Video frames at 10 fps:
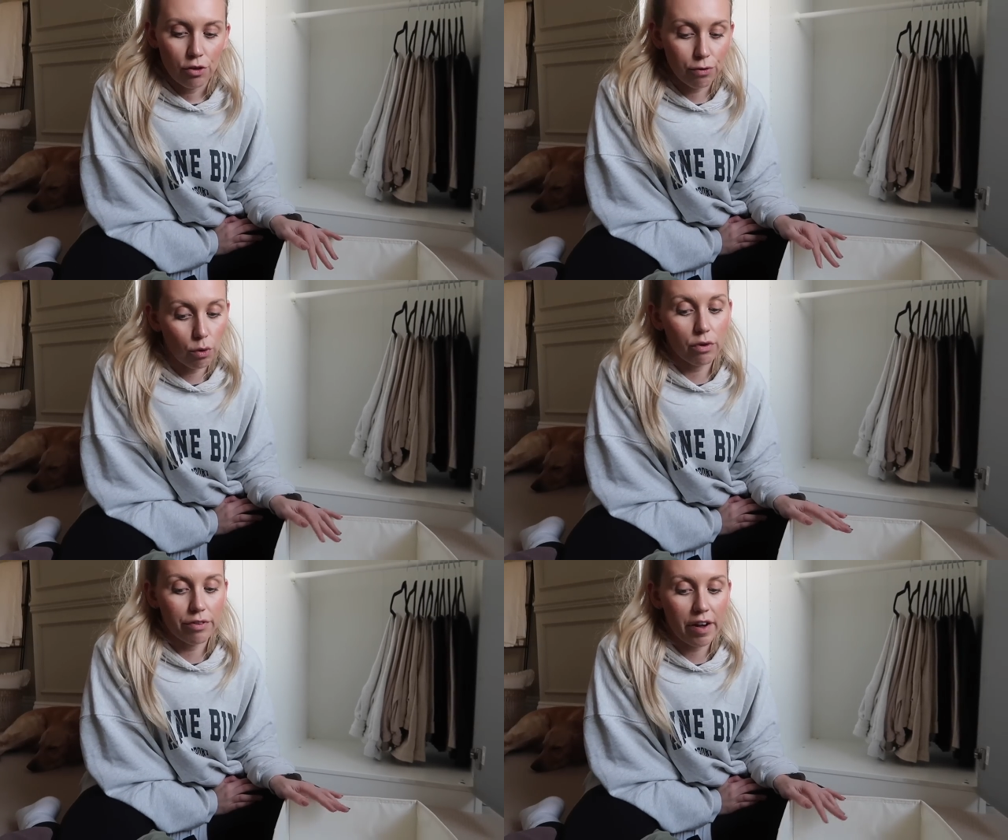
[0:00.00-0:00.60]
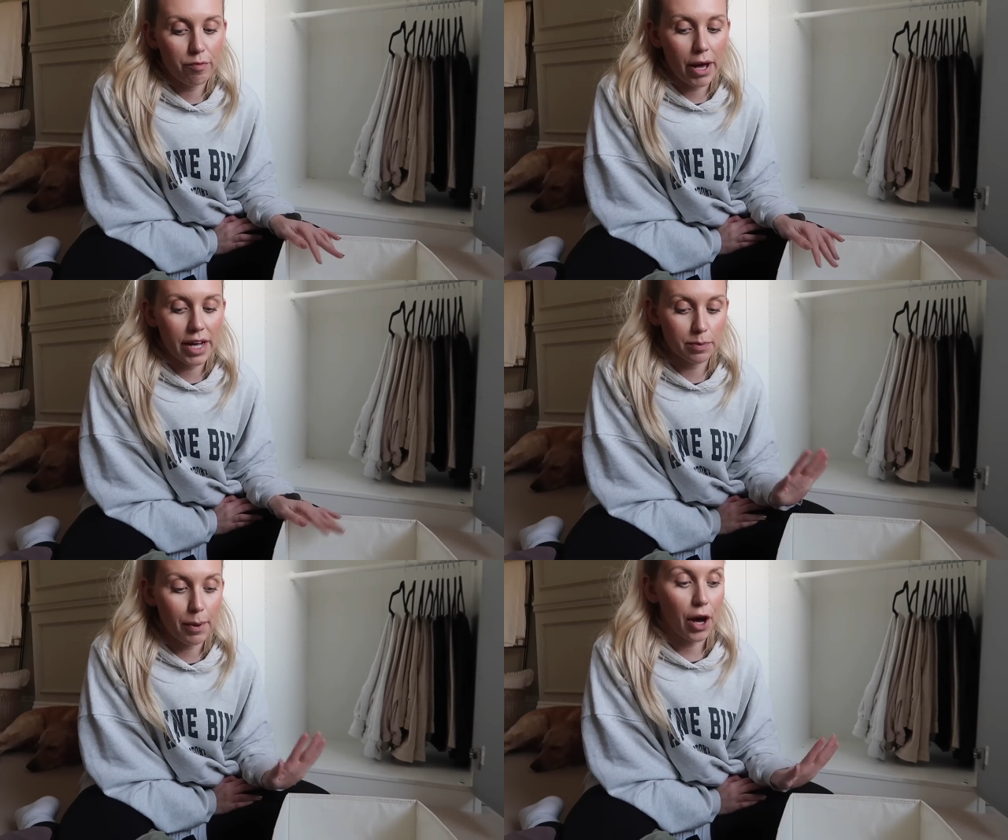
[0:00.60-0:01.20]
four or five
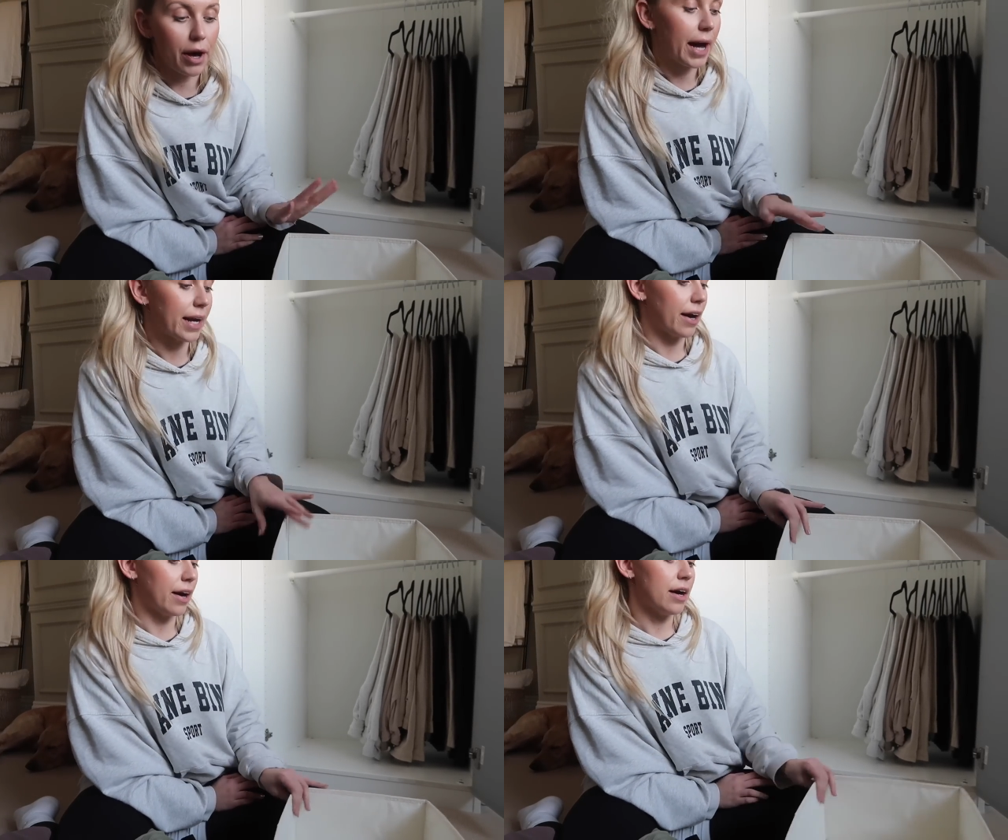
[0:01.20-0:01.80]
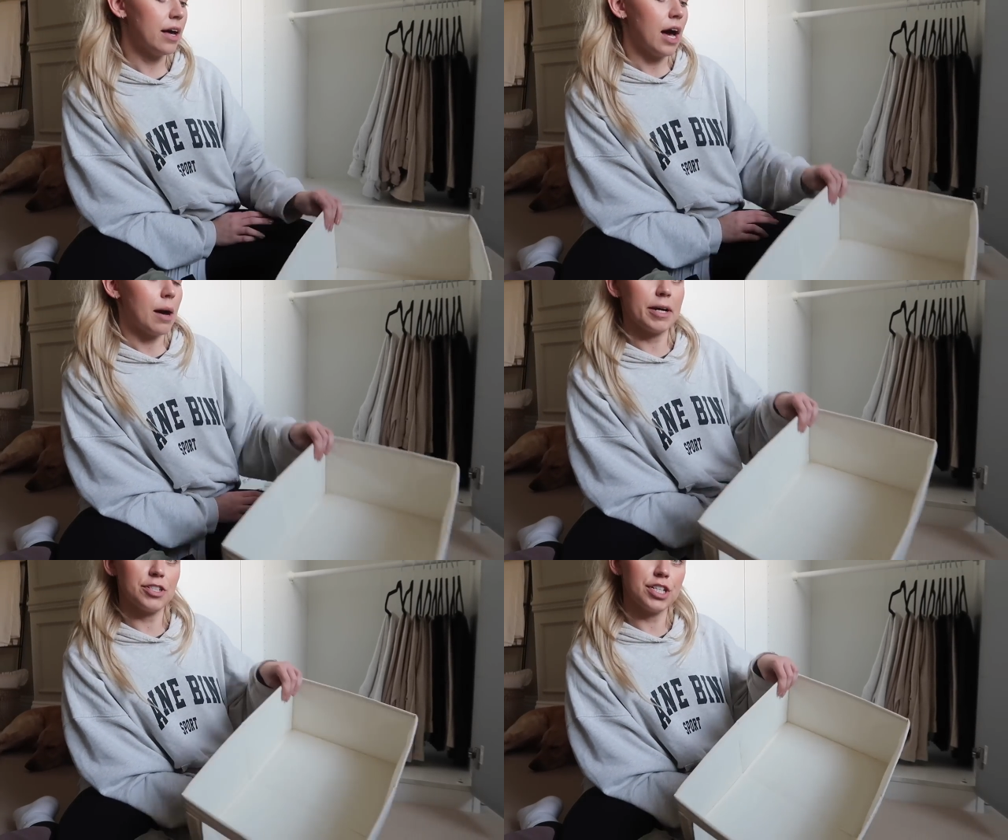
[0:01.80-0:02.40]
pairs per hanger.
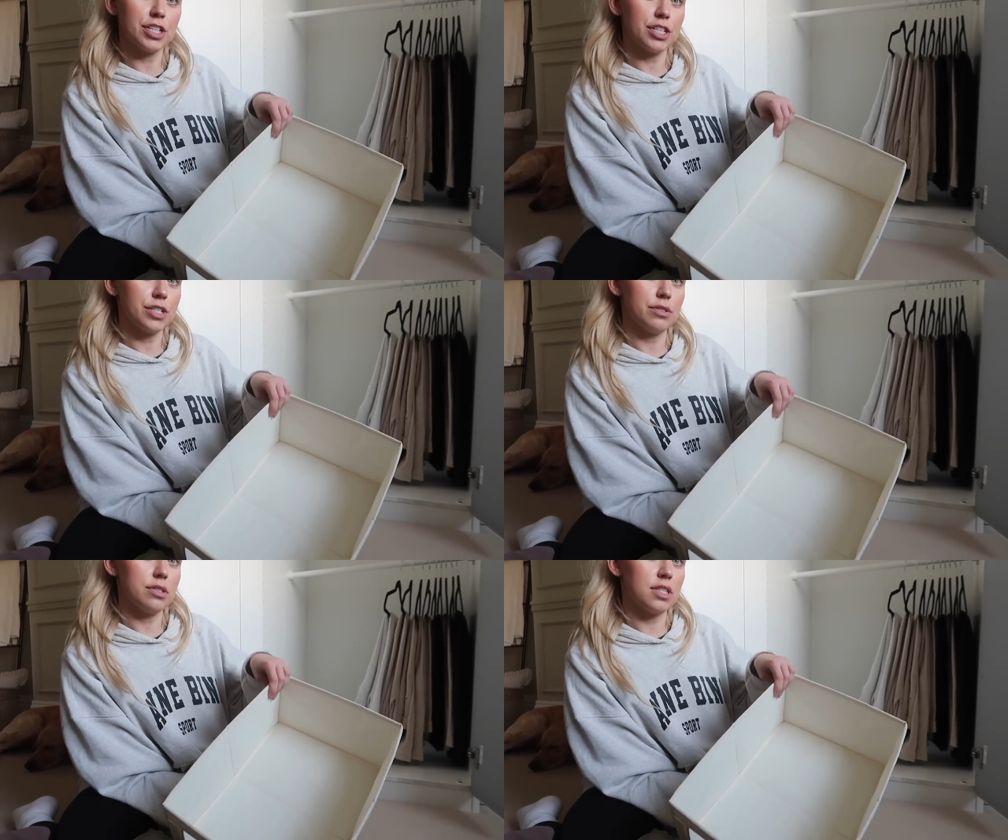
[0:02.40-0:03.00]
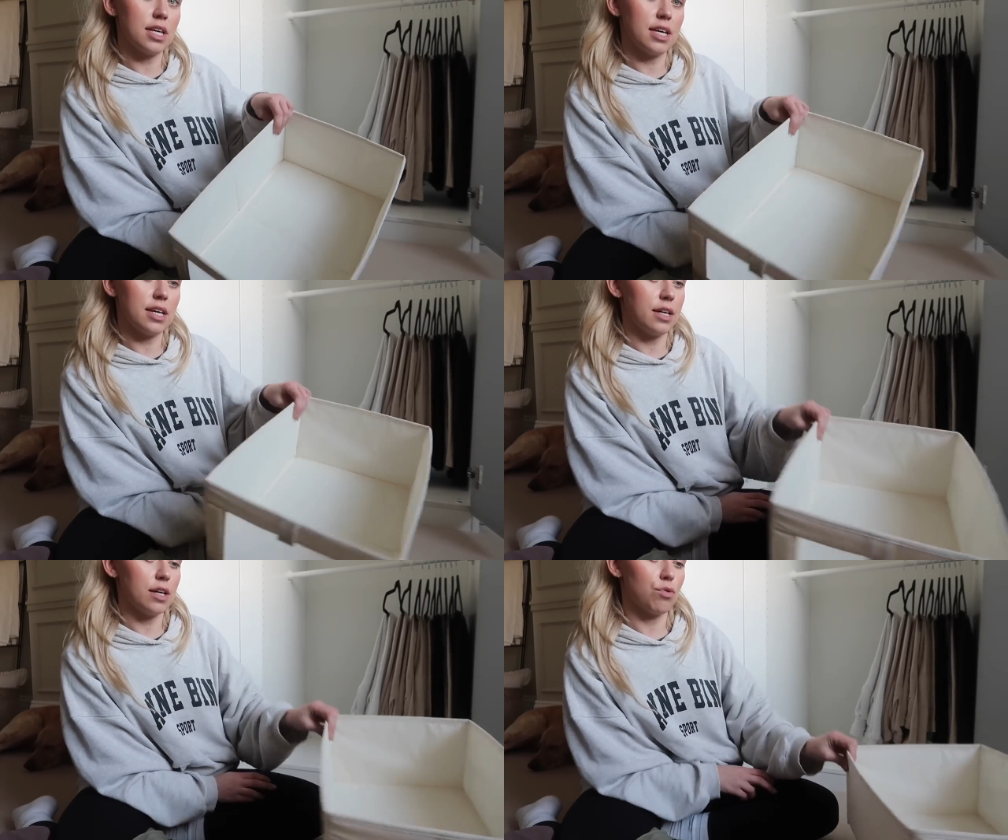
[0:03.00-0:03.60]
I'm actually going to use
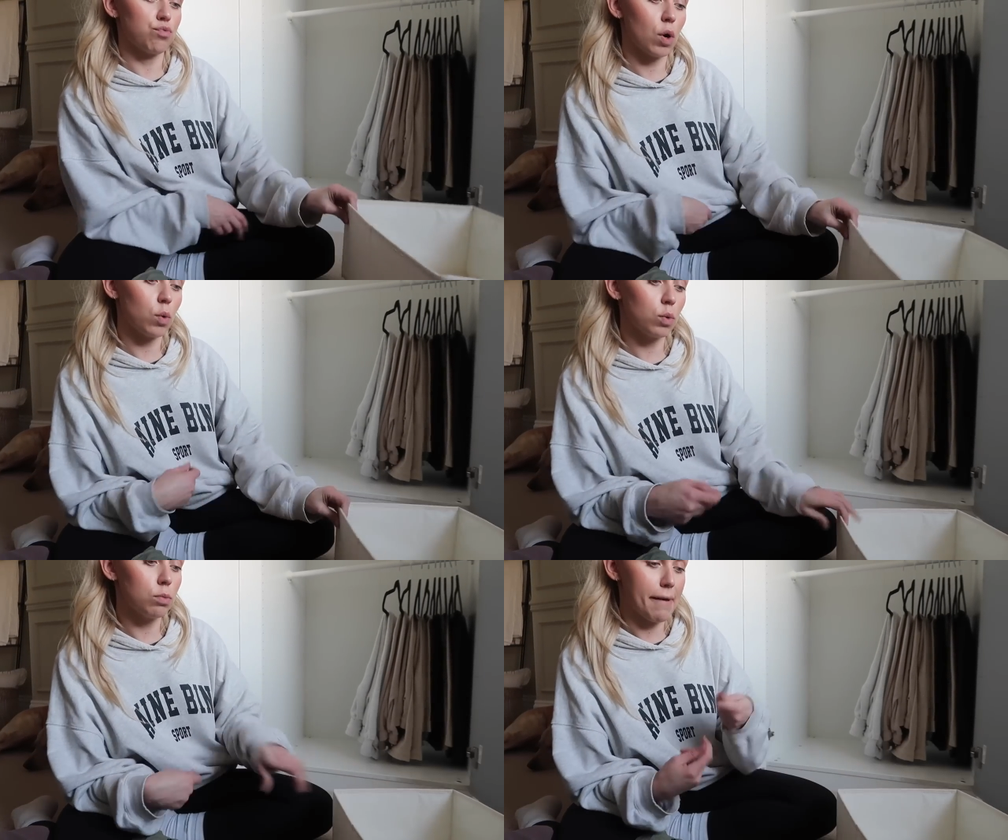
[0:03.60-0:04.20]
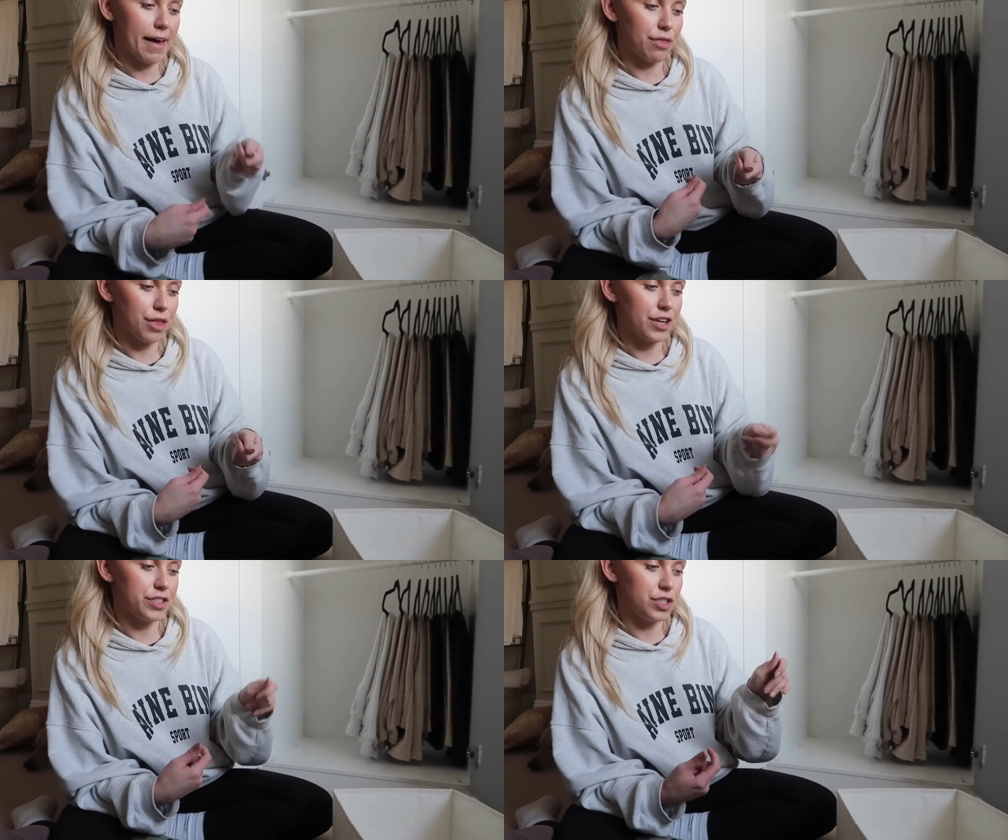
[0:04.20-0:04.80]
the roll
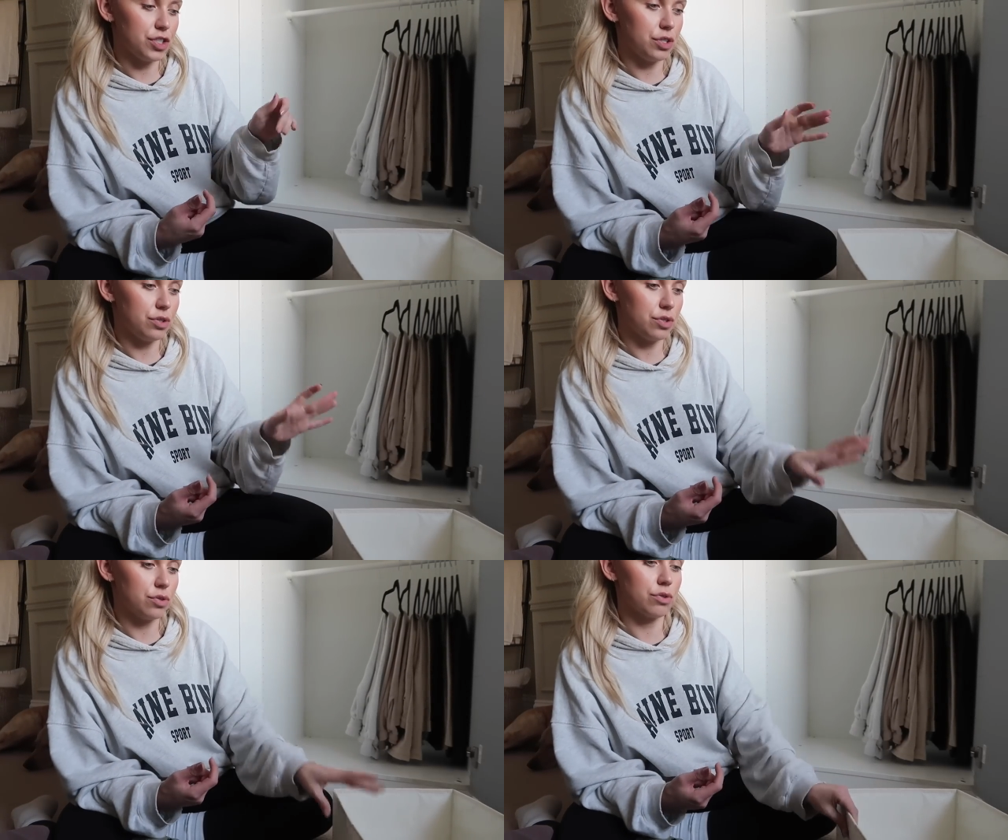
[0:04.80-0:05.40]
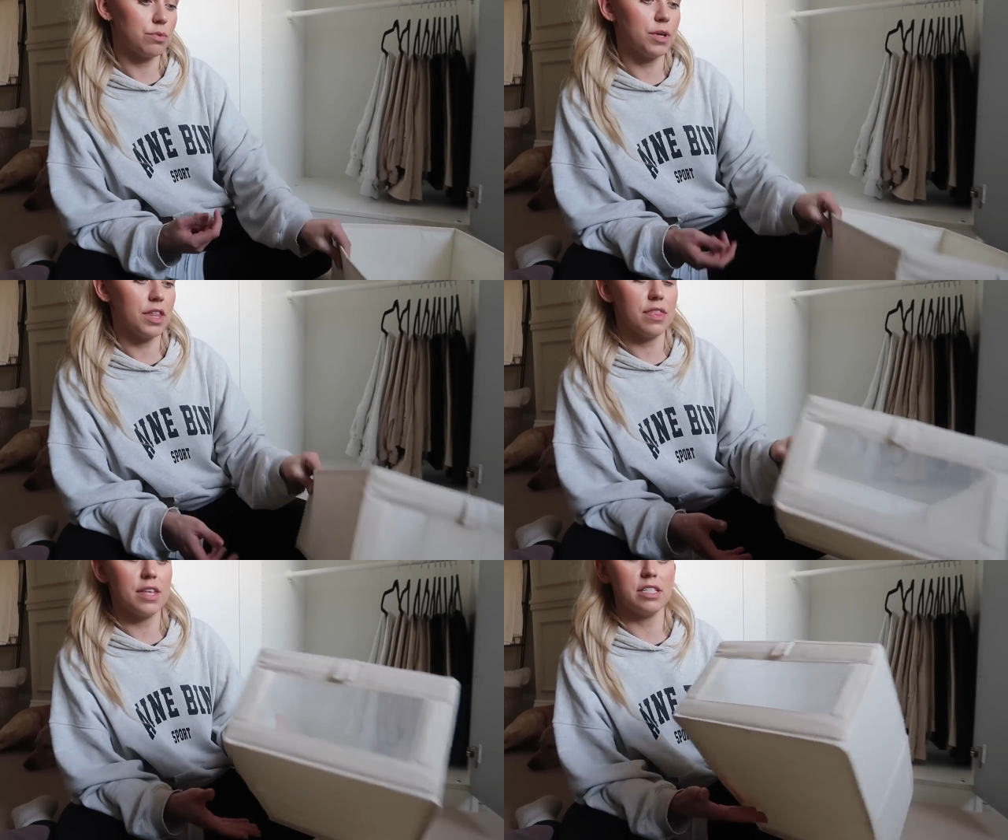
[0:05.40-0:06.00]
method to store them
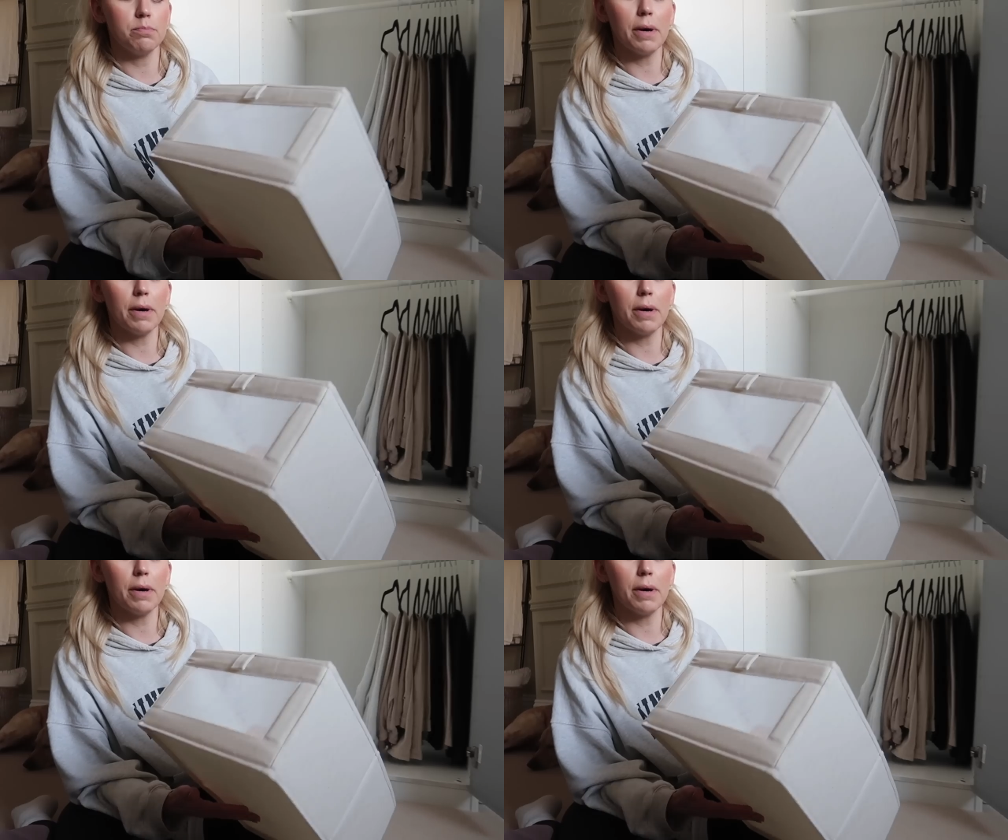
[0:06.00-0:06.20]
within this